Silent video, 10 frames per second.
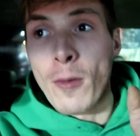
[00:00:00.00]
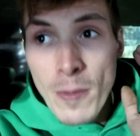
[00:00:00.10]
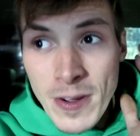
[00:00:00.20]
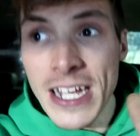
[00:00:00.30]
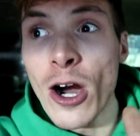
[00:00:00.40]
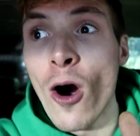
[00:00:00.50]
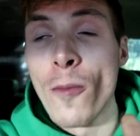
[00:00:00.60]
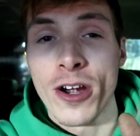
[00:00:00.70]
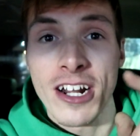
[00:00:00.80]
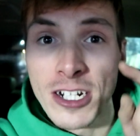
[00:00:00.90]
But when we get home,
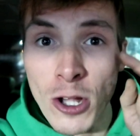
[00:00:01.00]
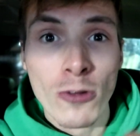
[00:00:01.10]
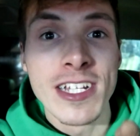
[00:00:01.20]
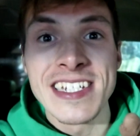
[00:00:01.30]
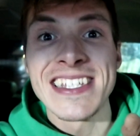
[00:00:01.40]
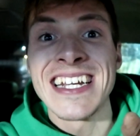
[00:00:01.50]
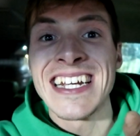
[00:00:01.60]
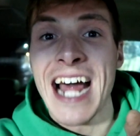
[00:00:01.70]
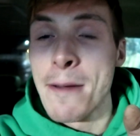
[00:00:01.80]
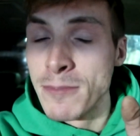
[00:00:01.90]
we're gonna unload this thing
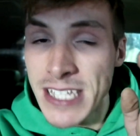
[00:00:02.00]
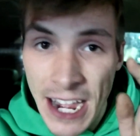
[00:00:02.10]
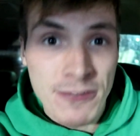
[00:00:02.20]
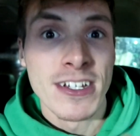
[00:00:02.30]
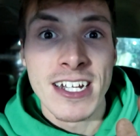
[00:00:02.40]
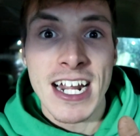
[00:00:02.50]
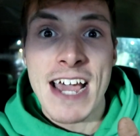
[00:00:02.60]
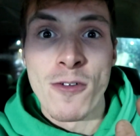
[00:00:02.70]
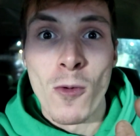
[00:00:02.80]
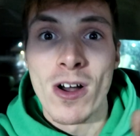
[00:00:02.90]
and I'm definitely gonna
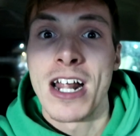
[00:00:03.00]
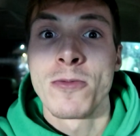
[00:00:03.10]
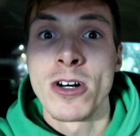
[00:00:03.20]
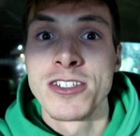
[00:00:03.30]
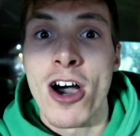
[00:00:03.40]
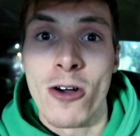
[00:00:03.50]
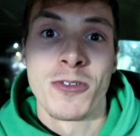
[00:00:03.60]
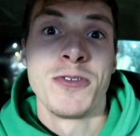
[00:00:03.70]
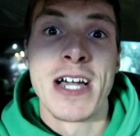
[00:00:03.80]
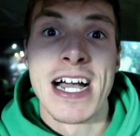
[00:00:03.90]
have a one-on-one -on -one talk with you